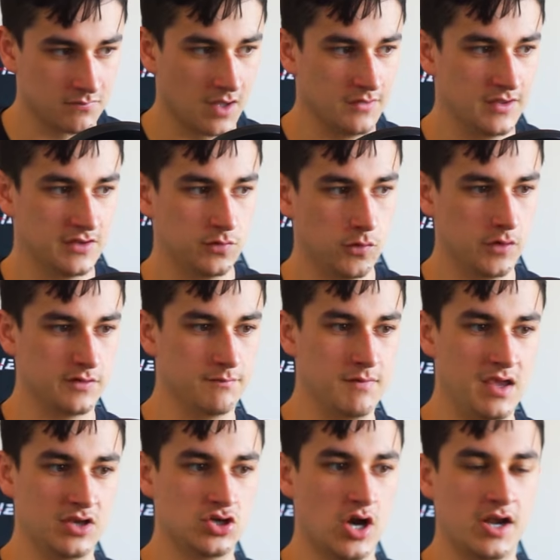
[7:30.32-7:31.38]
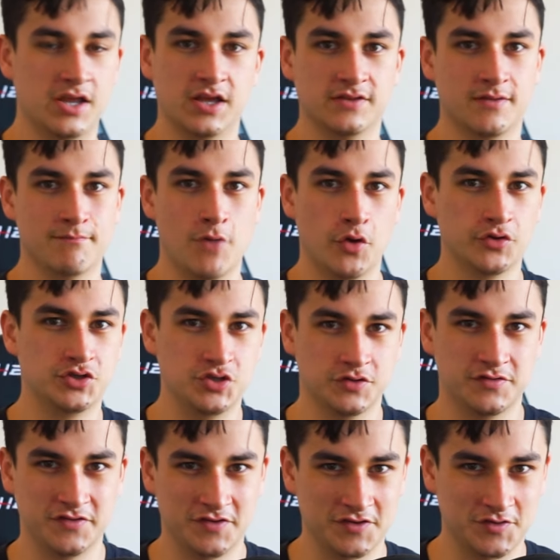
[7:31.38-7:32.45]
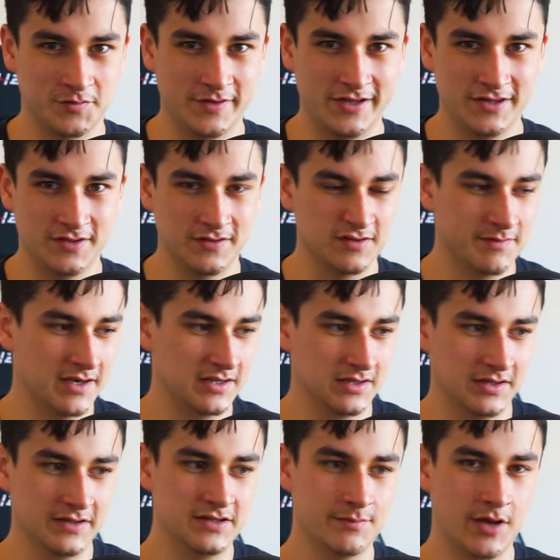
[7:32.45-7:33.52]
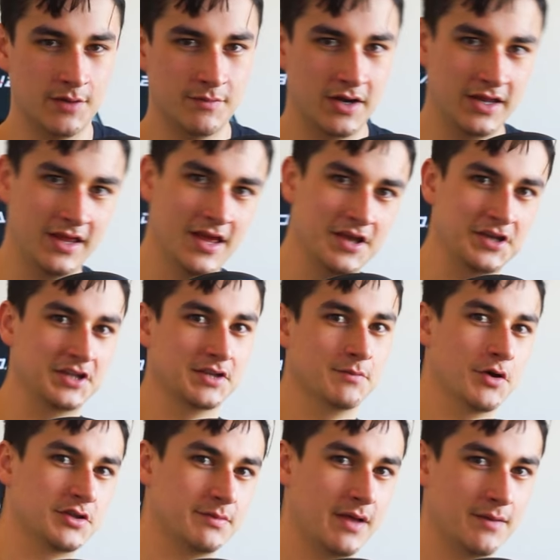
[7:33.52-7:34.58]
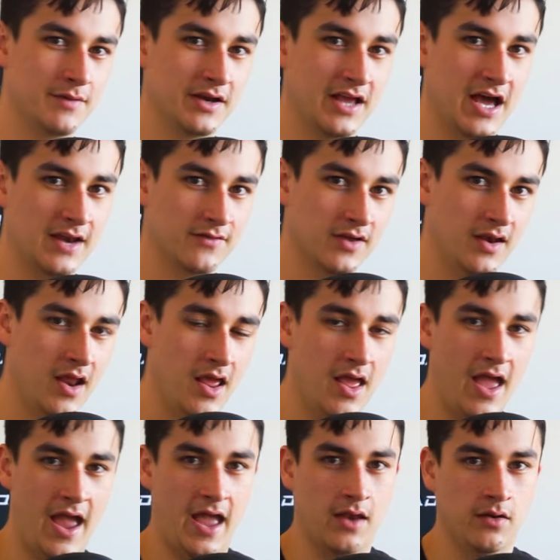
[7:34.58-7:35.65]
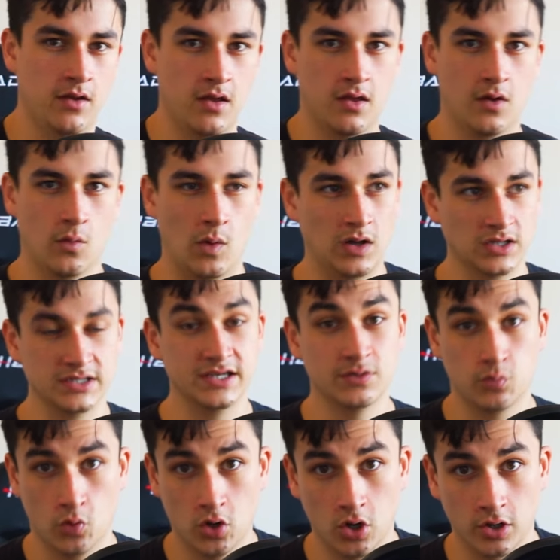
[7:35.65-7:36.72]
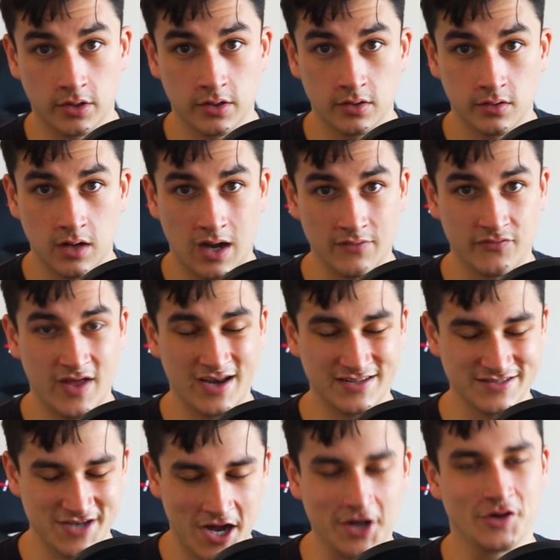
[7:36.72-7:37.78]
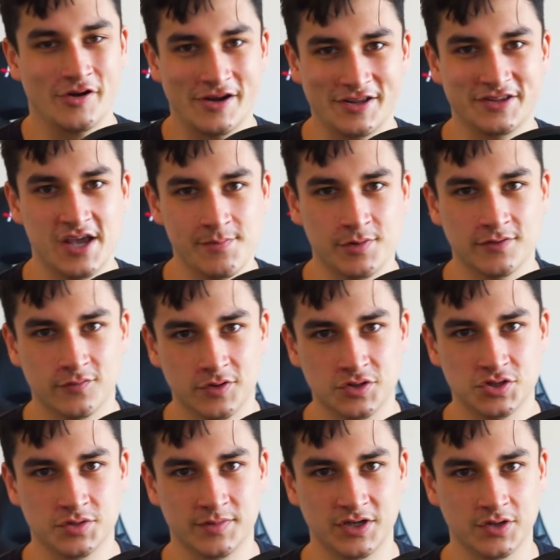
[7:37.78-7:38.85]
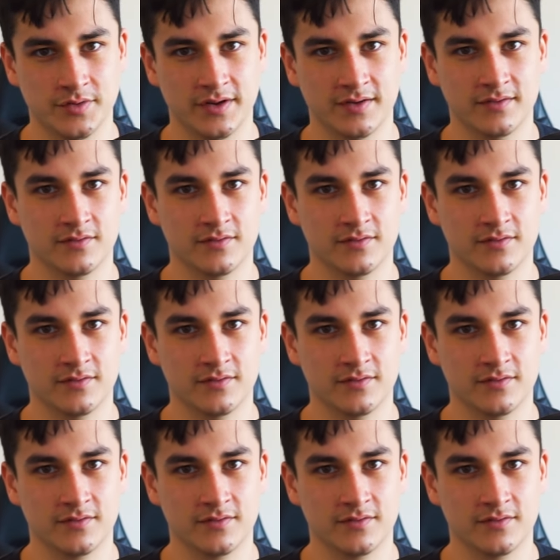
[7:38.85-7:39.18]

This was me trying to get the most juice for the squeeze and spending the least amount of money to get the most amount of money out of it. And while it did work, that is not a great example of what you should be doing.